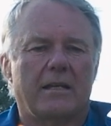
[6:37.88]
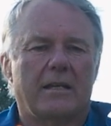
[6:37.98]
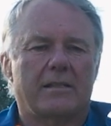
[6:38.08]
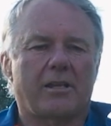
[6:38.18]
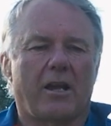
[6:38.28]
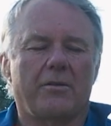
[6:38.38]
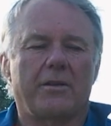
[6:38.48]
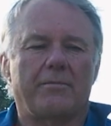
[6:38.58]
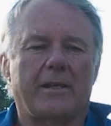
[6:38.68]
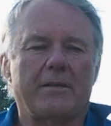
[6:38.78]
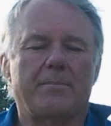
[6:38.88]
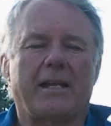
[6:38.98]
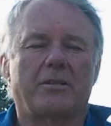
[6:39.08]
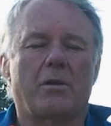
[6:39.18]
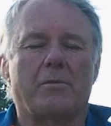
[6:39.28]
So if we get
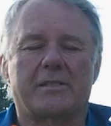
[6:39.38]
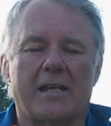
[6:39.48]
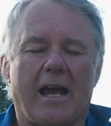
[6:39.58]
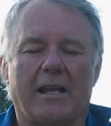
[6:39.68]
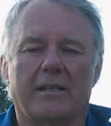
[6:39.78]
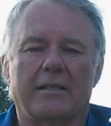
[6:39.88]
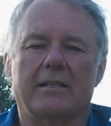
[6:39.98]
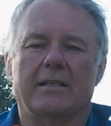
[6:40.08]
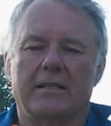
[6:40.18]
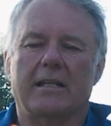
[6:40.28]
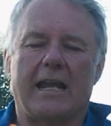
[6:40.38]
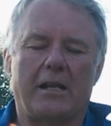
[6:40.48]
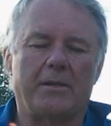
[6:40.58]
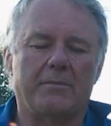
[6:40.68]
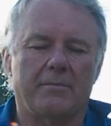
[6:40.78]
back to where we started, how
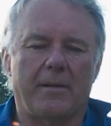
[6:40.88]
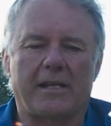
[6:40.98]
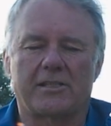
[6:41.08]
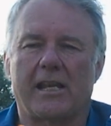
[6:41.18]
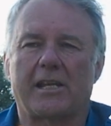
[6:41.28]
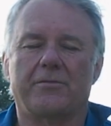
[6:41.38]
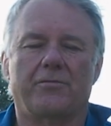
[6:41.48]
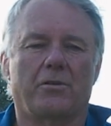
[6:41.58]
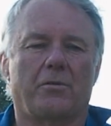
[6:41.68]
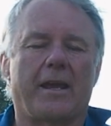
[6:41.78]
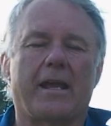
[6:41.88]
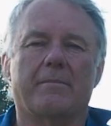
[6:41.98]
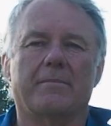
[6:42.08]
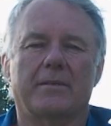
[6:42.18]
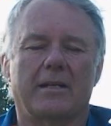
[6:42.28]
do we make a selection for a
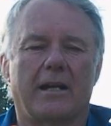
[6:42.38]
ram?